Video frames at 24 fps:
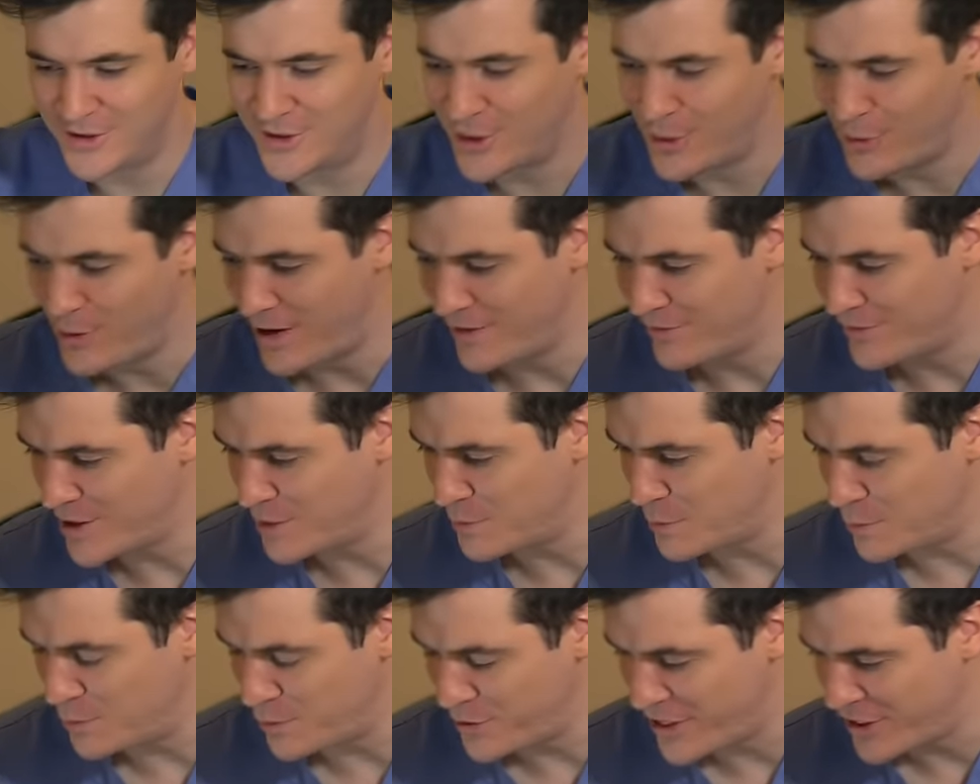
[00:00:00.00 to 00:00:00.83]
So I've
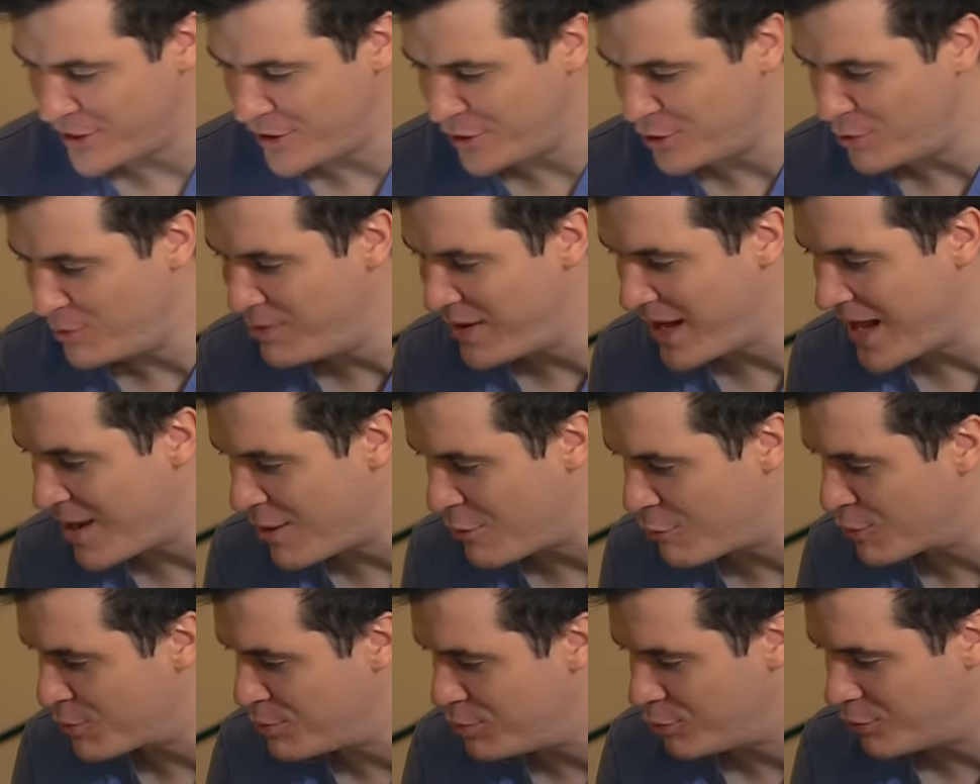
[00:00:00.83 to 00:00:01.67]
come up with a little
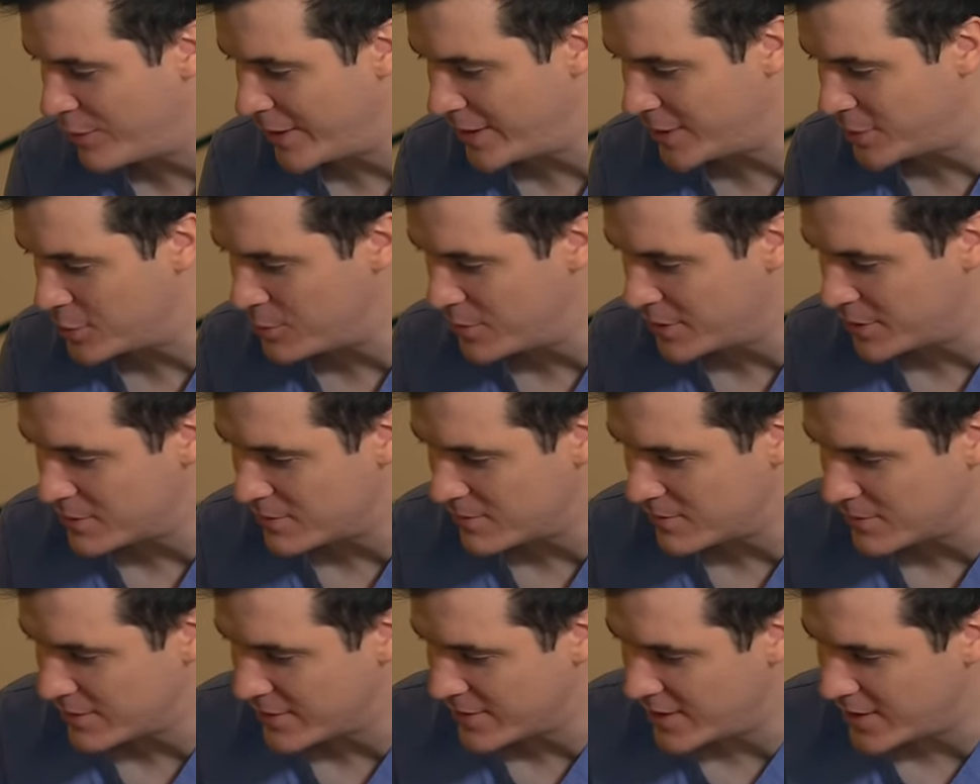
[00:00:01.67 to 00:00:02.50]
PowerPoint going
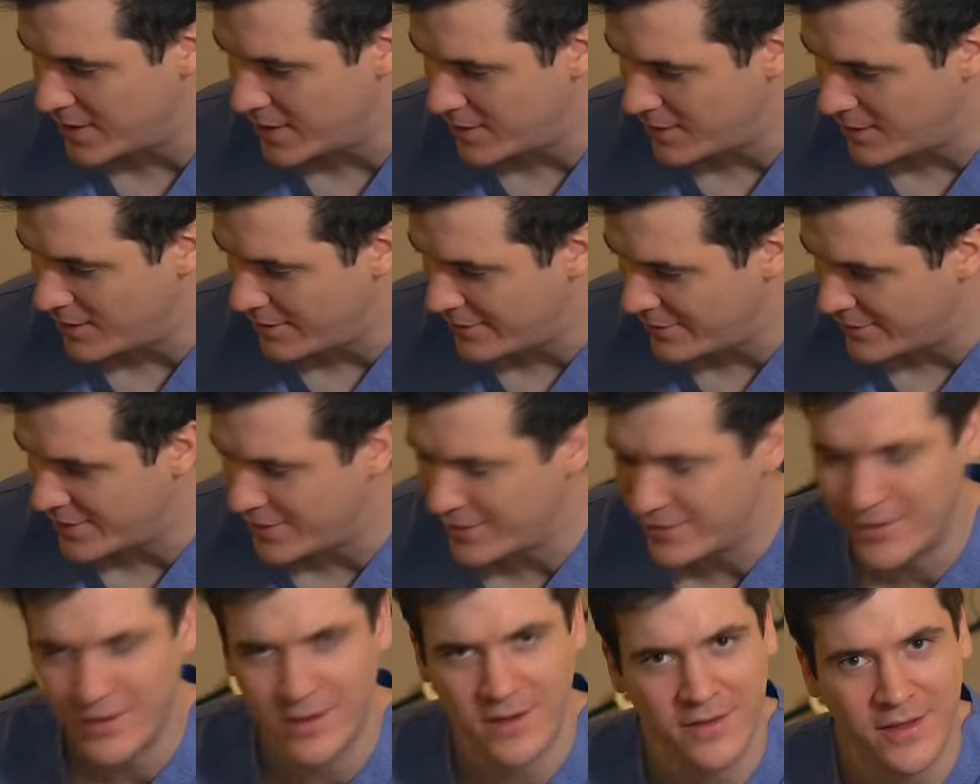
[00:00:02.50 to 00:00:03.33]
over the,
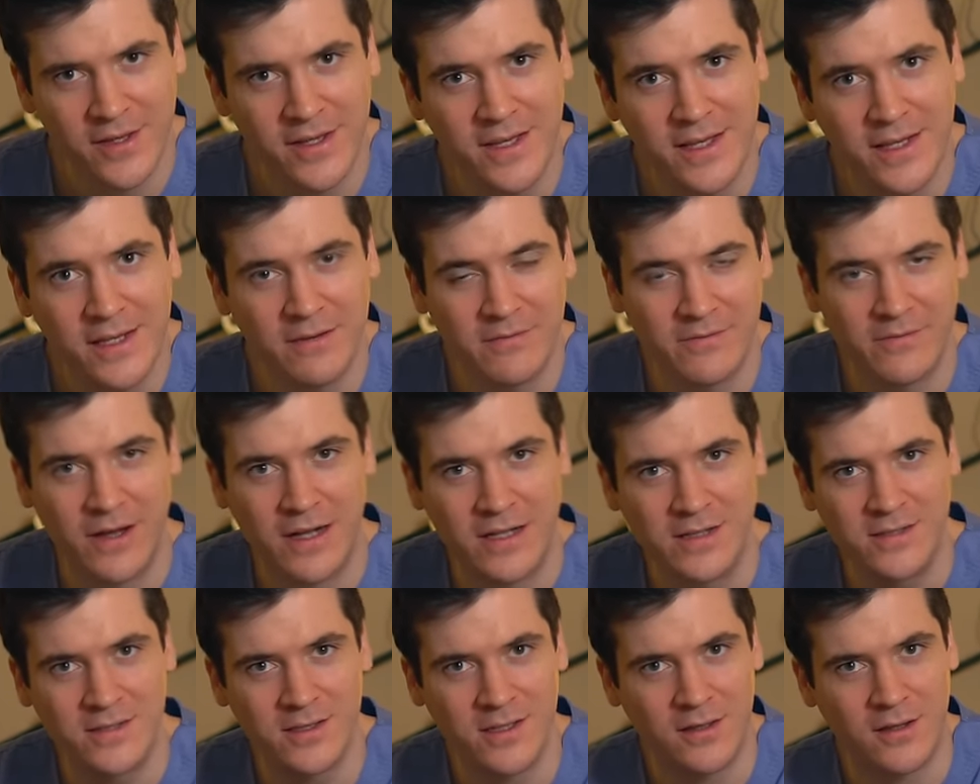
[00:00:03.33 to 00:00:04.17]
the, the key
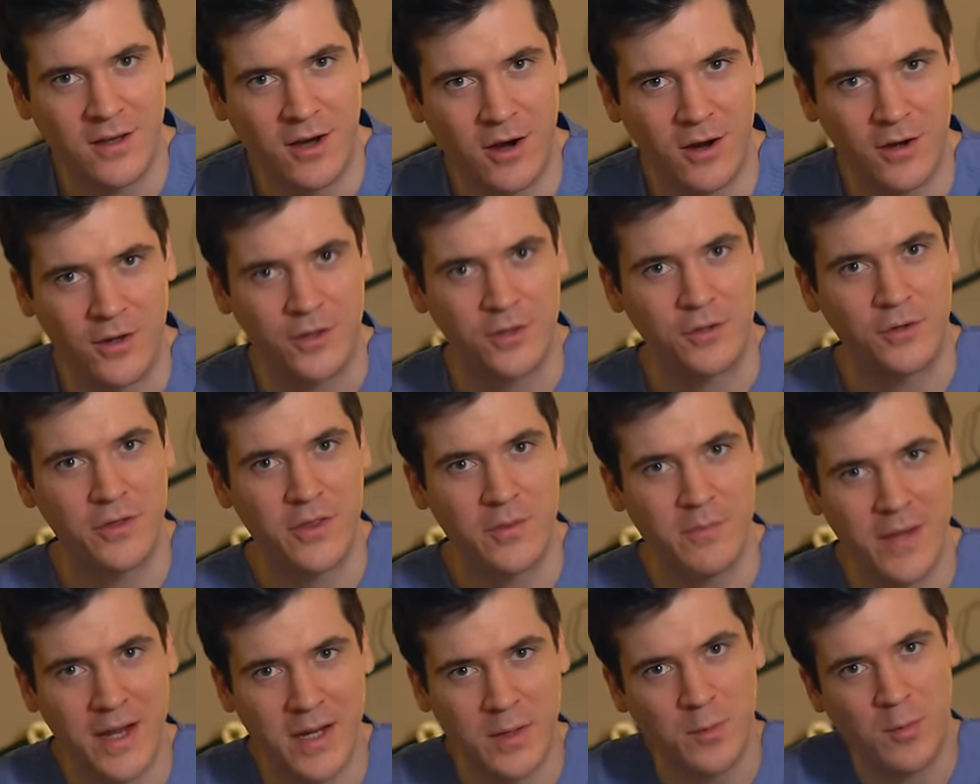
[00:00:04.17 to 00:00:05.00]
events in the article, the
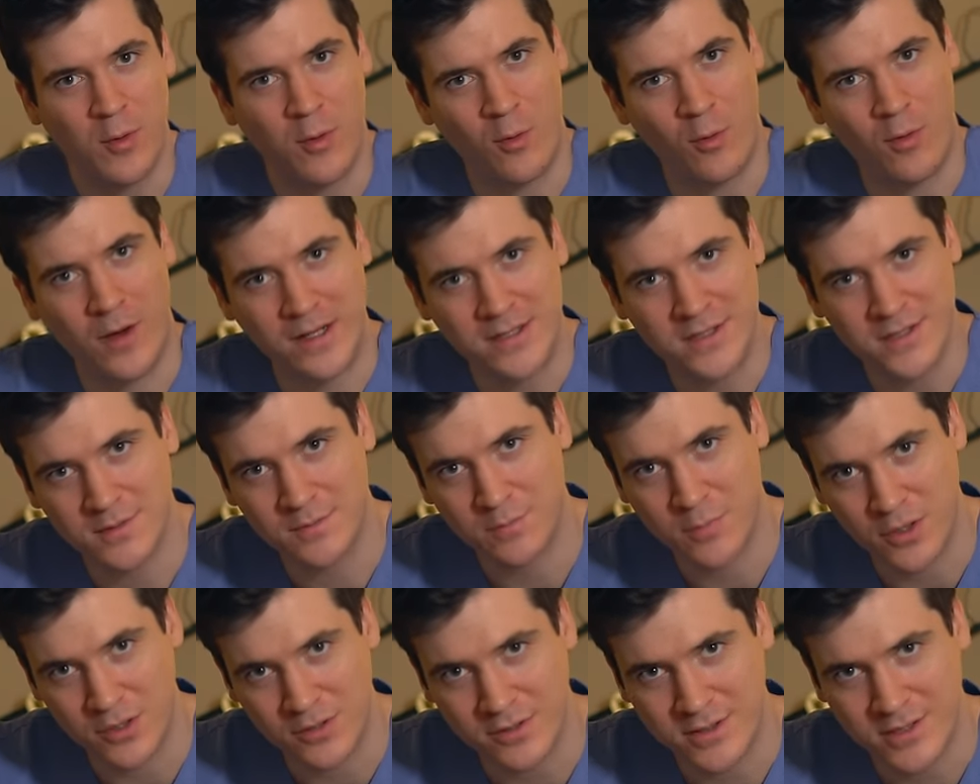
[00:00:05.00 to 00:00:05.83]
main points
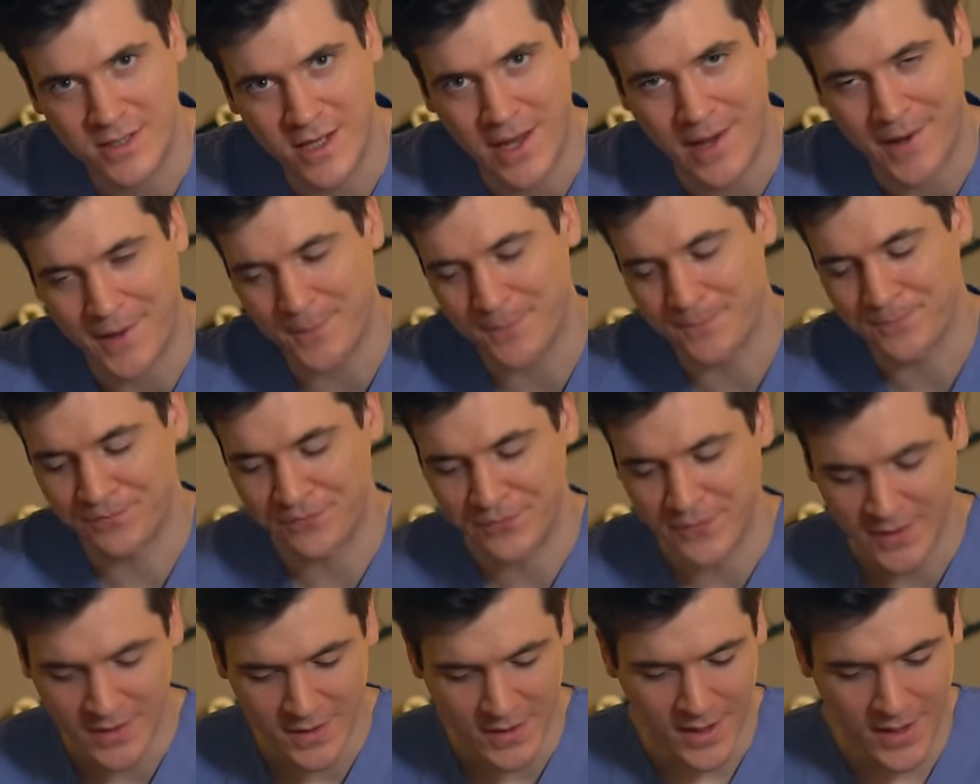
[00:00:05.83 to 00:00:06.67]
per se.
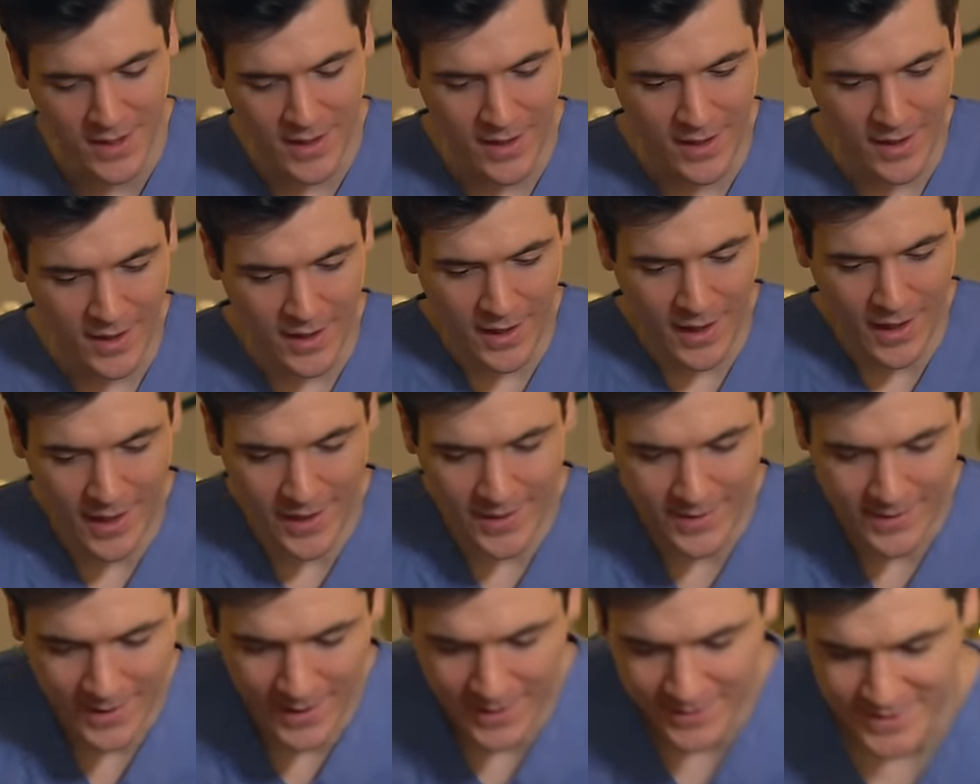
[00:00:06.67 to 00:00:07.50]

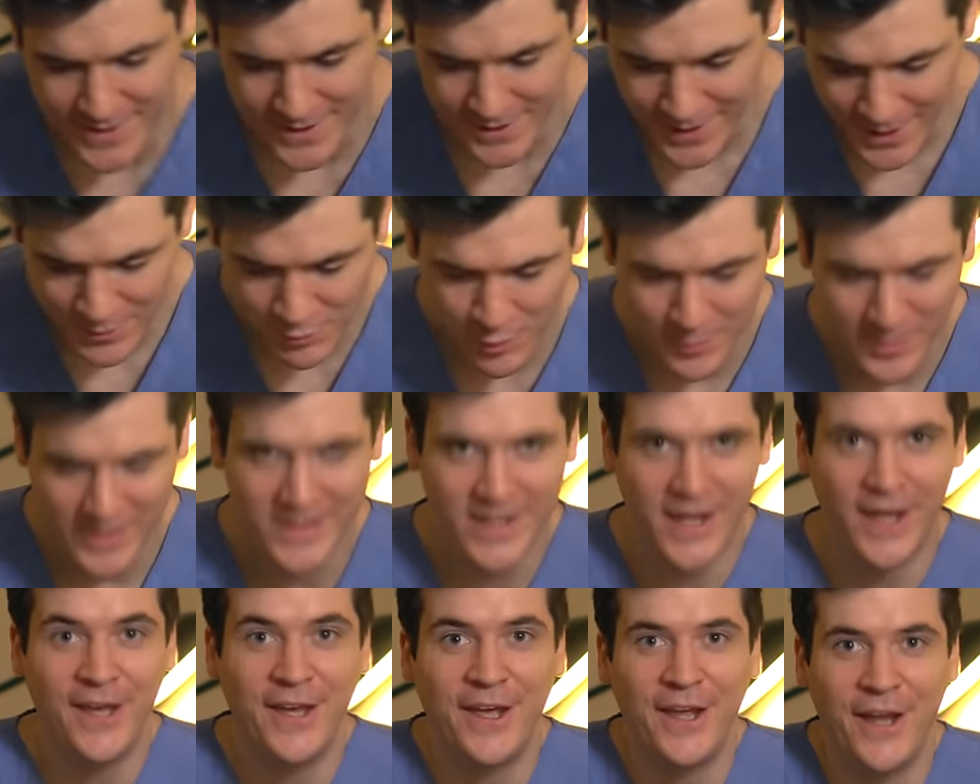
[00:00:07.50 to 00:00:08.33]
And uh, today we'll be
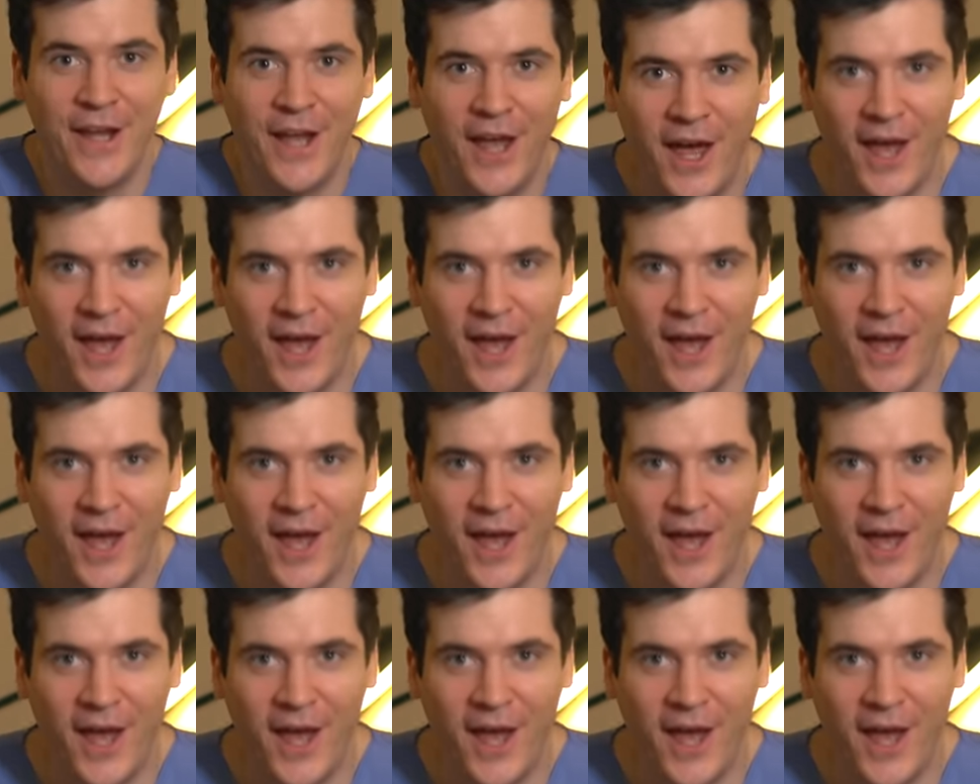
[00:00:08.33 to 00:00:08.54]
taking